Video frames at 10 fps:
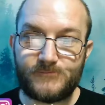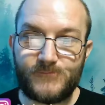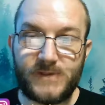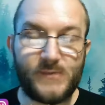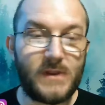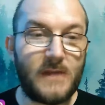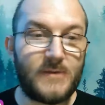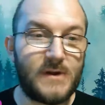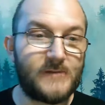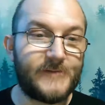people coming
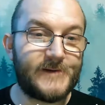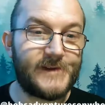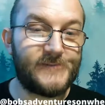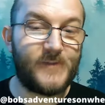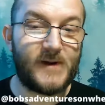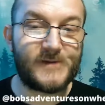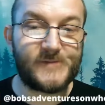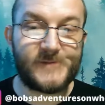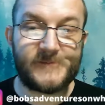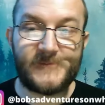over if
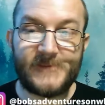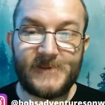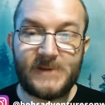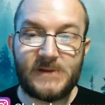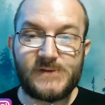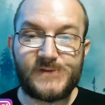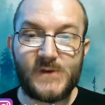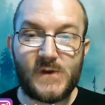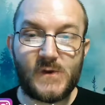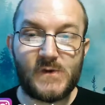possible.
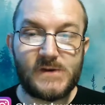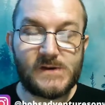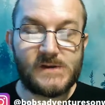So